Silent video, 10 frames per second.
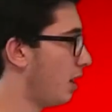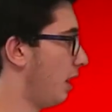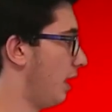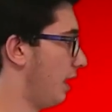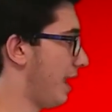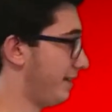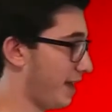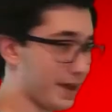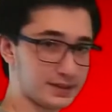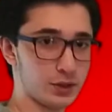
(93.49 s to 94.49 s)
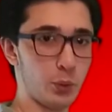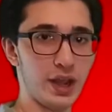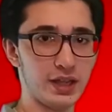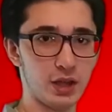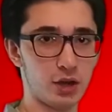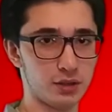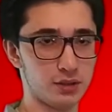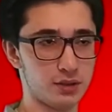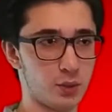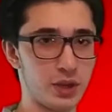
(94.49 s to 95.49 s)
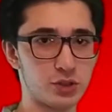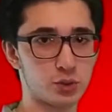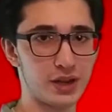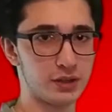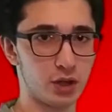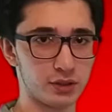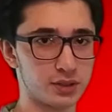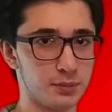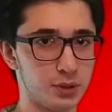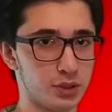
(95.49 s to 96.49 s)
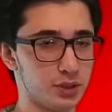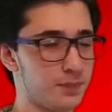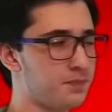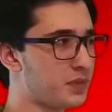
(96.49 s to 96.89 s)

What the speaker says: and not the way to write it on a computer.